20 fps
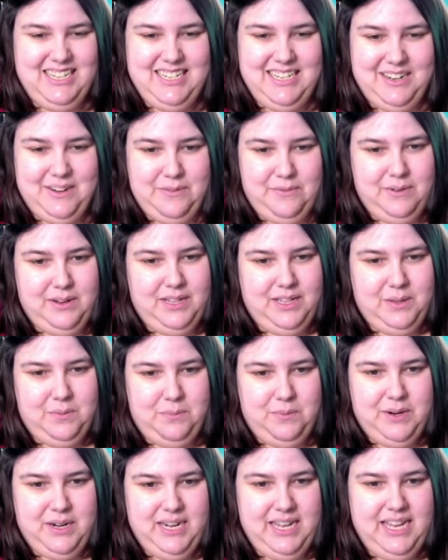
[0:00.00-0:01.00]
did a really
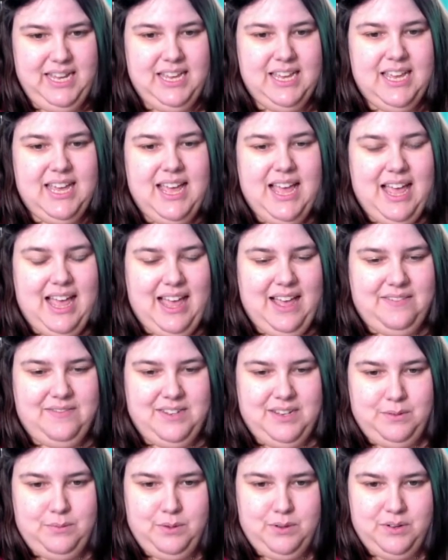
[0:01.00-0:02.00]
pretty half
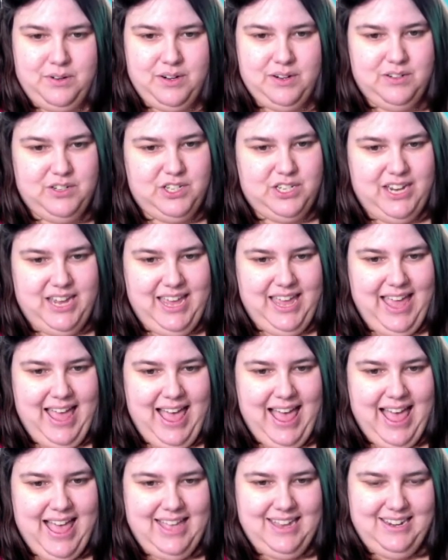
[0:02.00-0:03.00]
double crochet
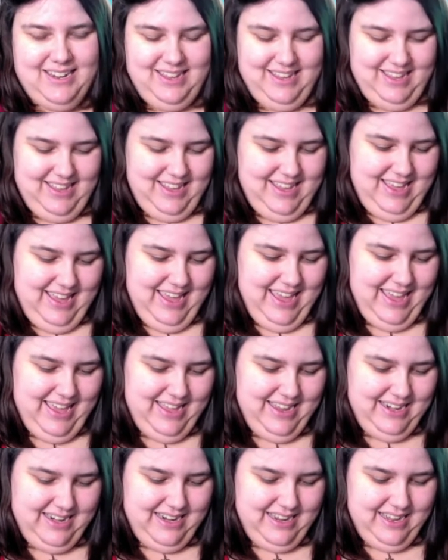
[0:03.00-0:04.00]
hat.
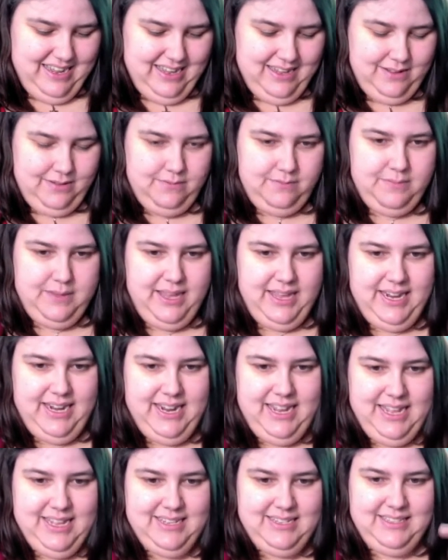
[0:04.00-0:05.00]
And it
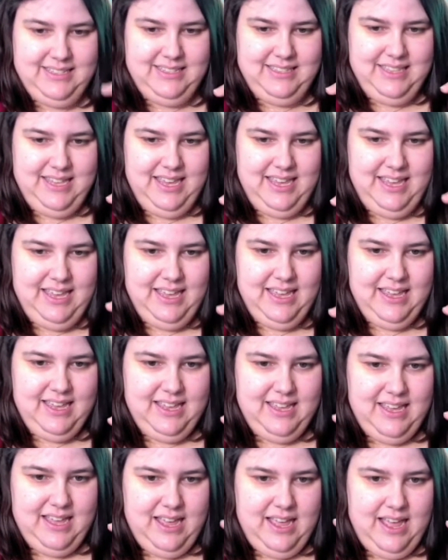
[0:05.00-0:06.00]
has the
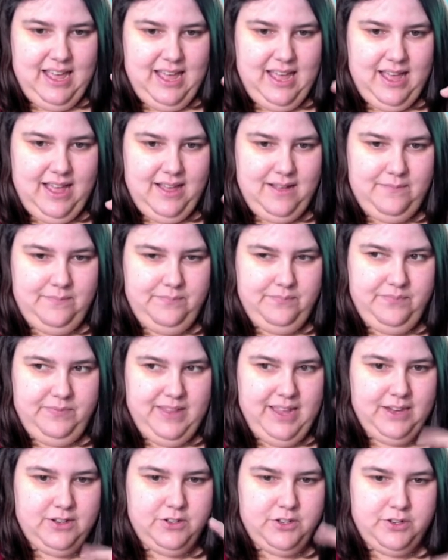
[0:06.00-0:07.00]

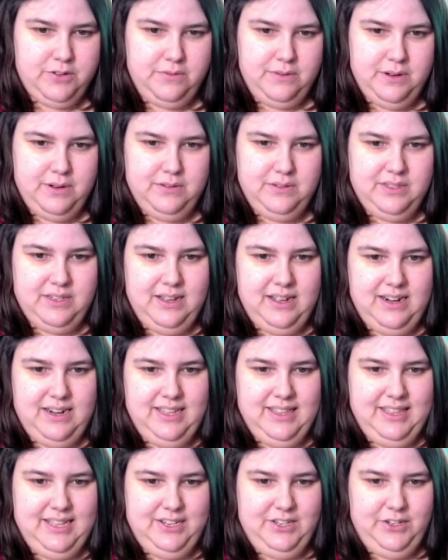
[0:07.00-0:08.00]
extra rows on
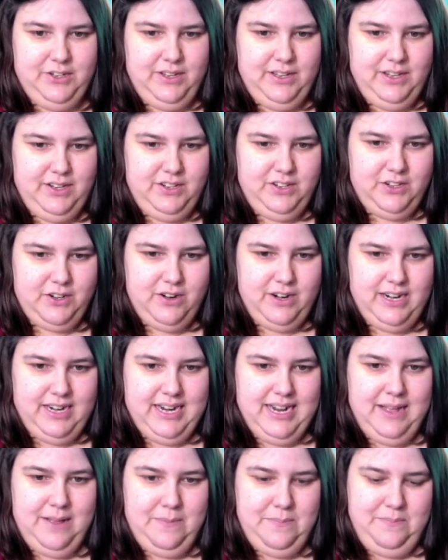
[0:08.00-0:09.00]
it that you can turn it
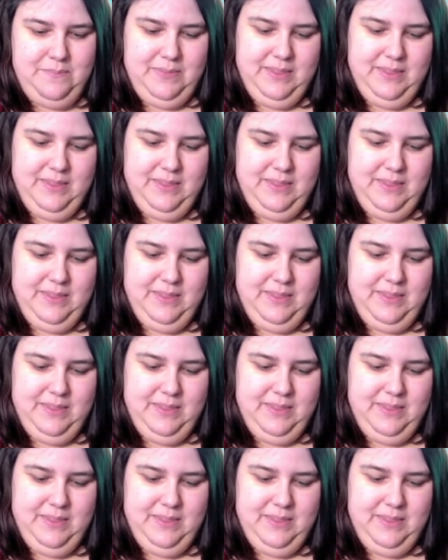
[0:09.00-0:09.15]
up.